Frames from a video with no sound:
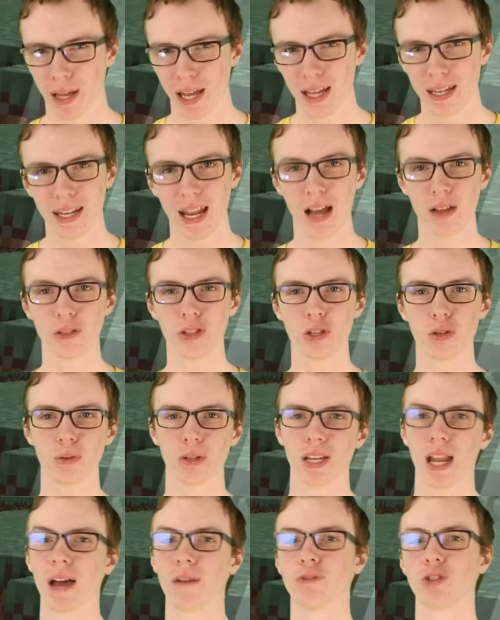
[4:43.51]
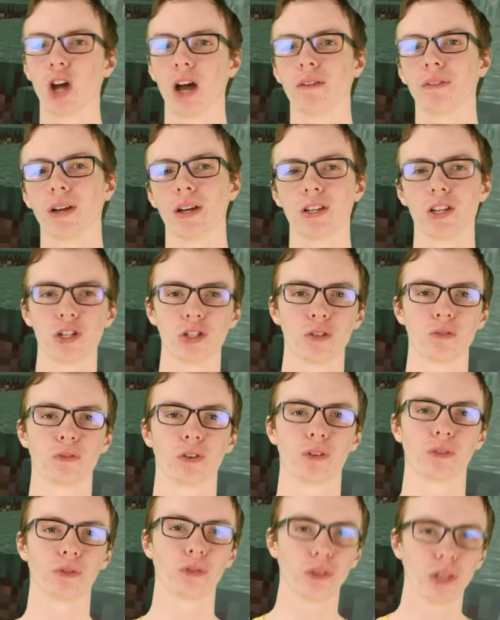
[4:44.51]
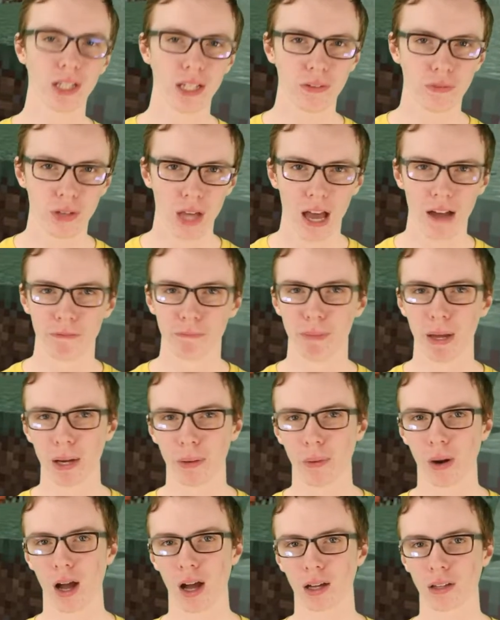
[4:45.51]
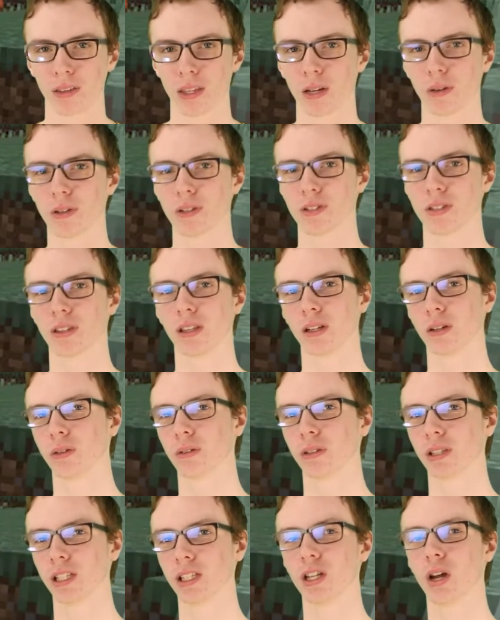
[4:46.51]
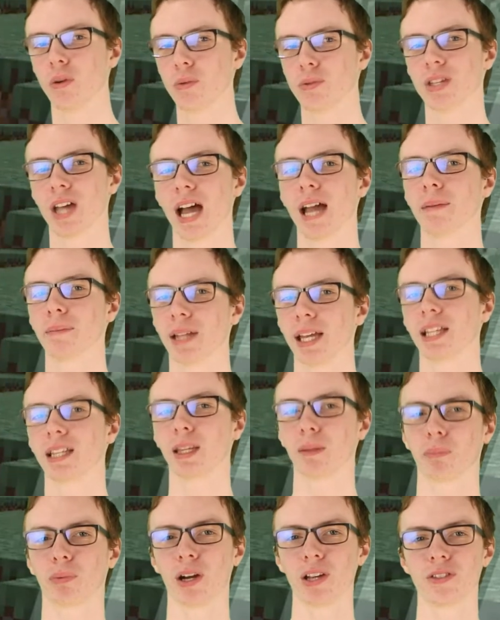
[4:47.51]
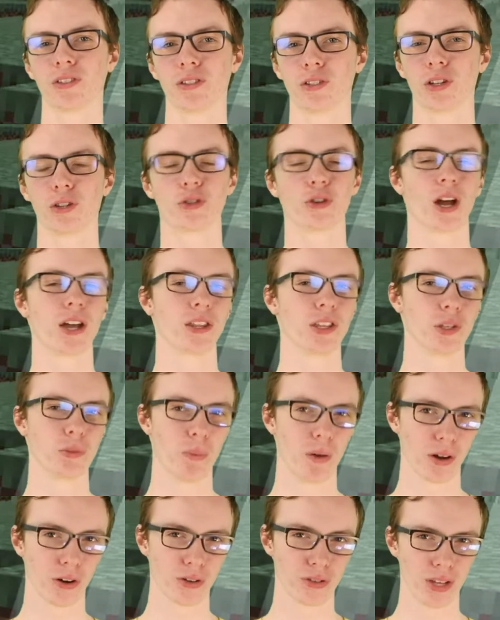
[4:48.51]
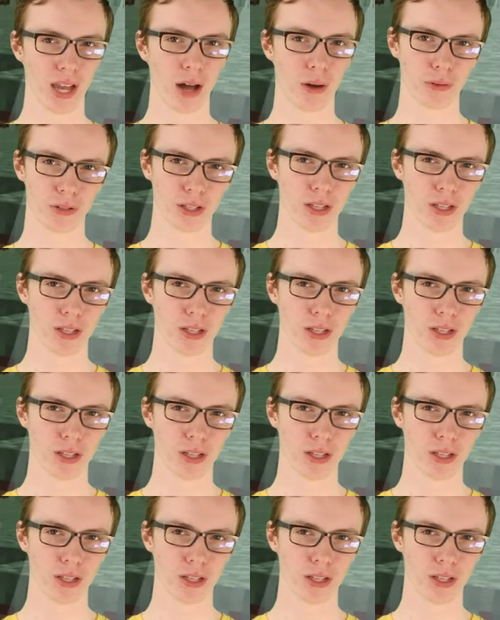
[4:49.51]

and now that you can have Java Edition for free if you have Bedrock, there is literally no time like the present to try these buggers out.